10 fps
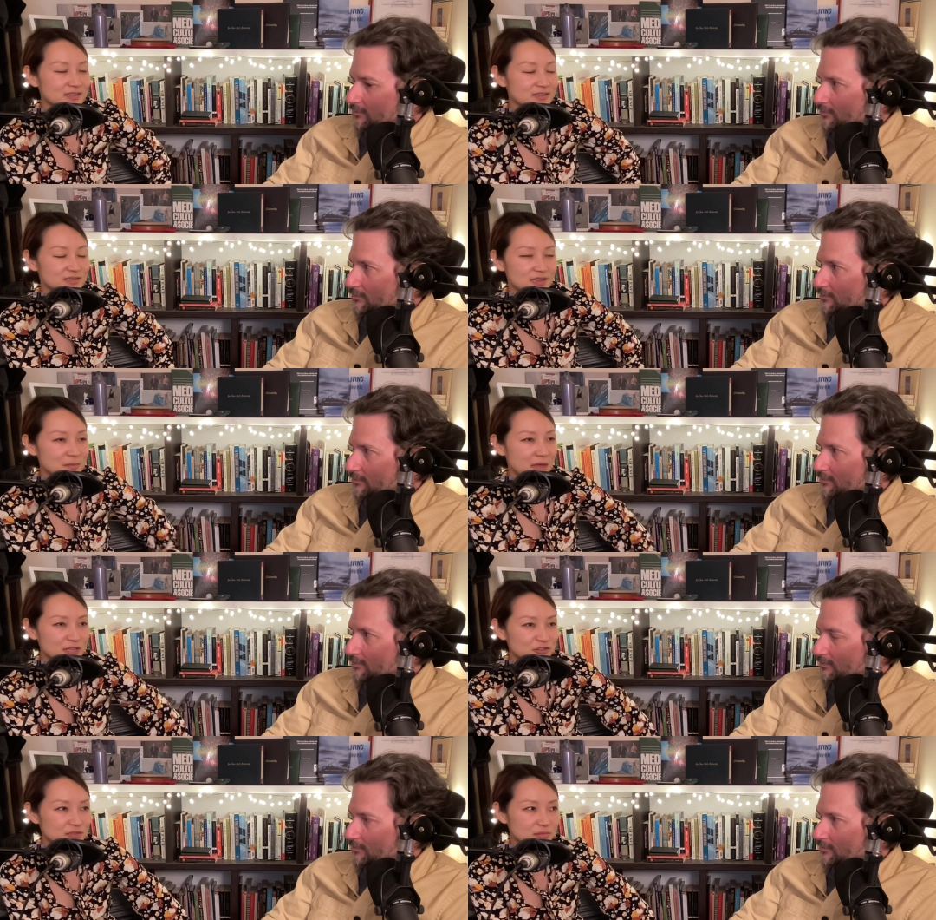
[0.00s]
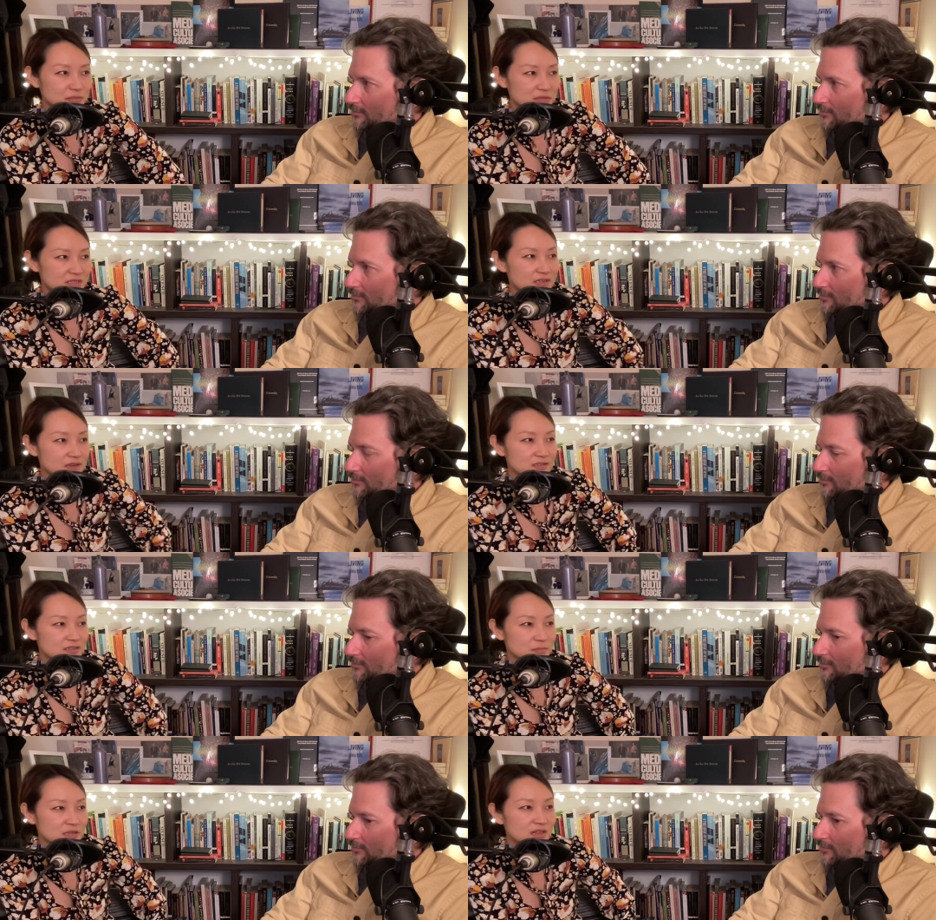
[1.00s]
Speaker 1: didn't imagine Billy Dunne
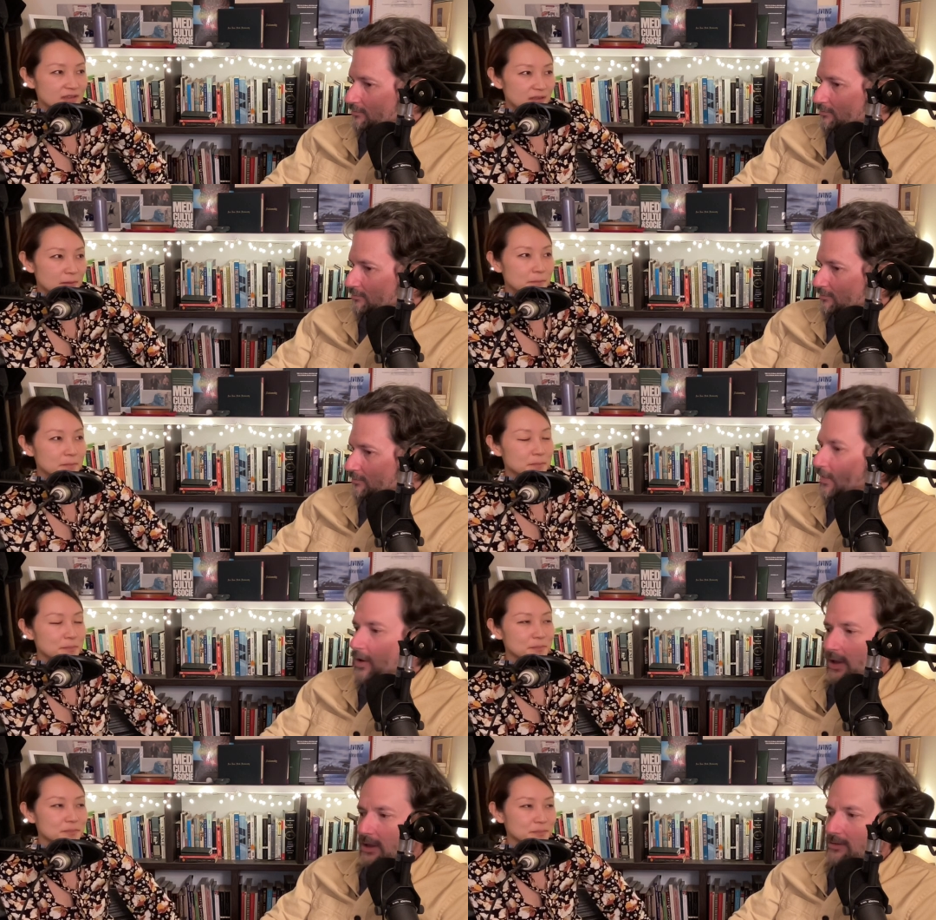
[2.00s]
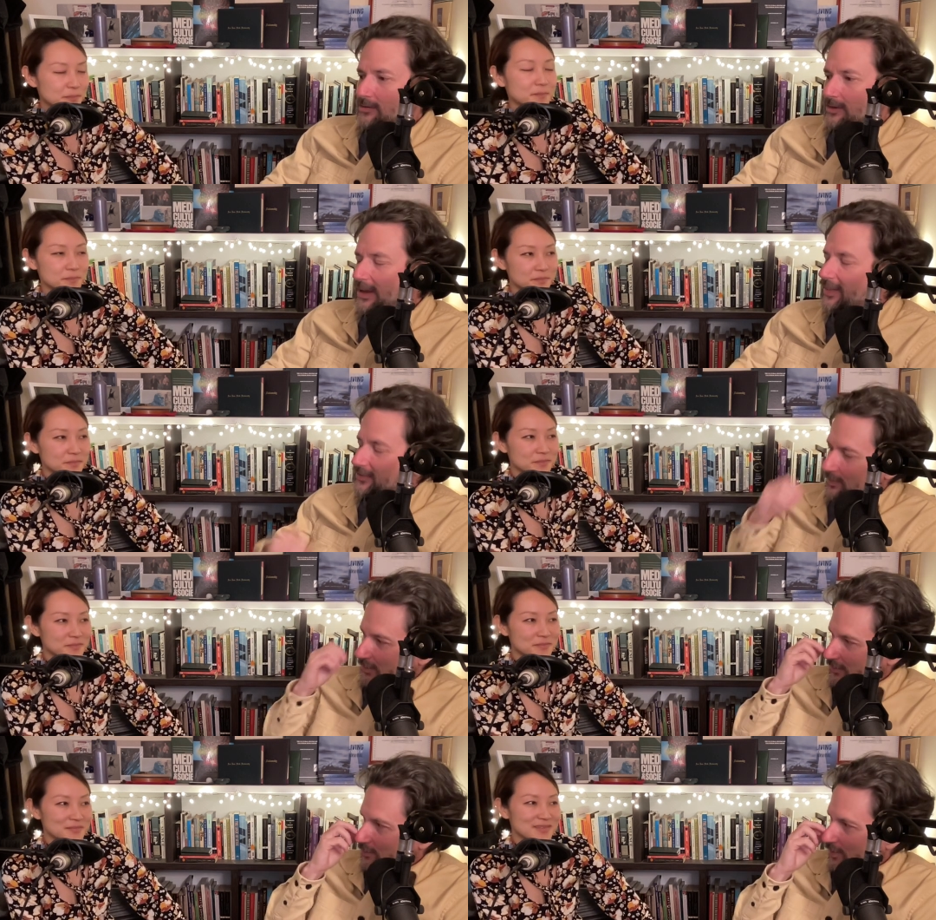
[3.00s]
to be like him.
Speaker 2: Okay. Mm-hmm. Yeah, that's
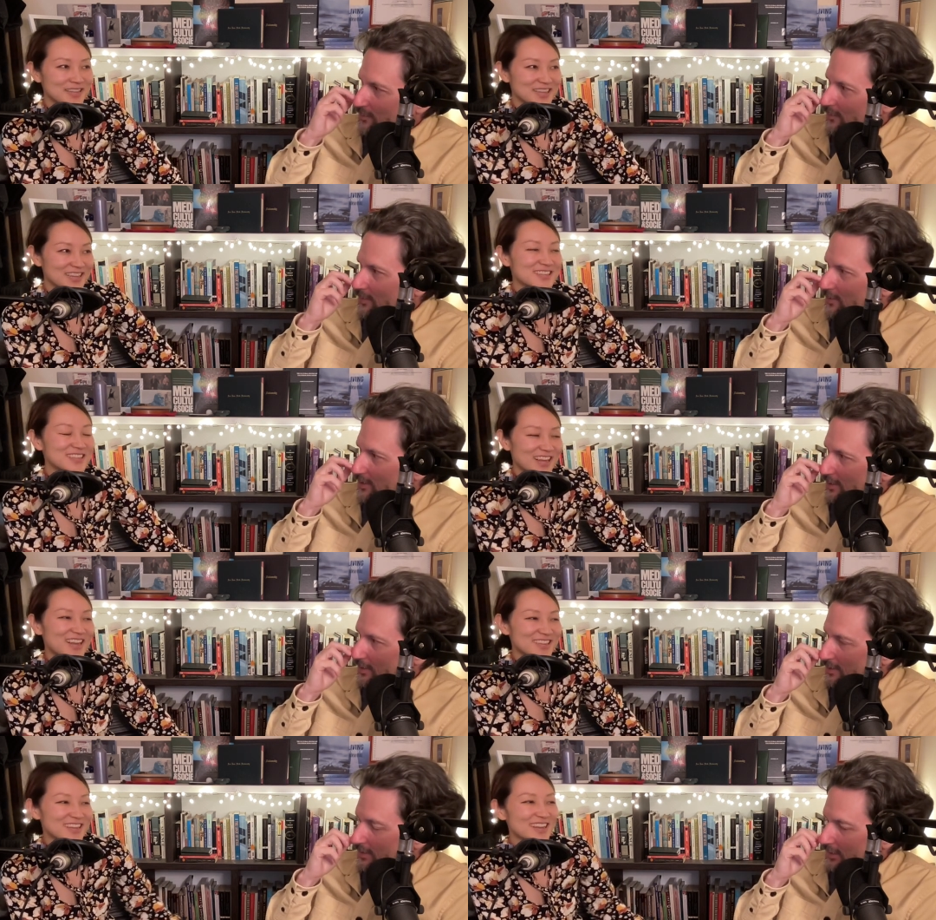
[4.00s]
sometimes a problem with the book. Yeah, yeah.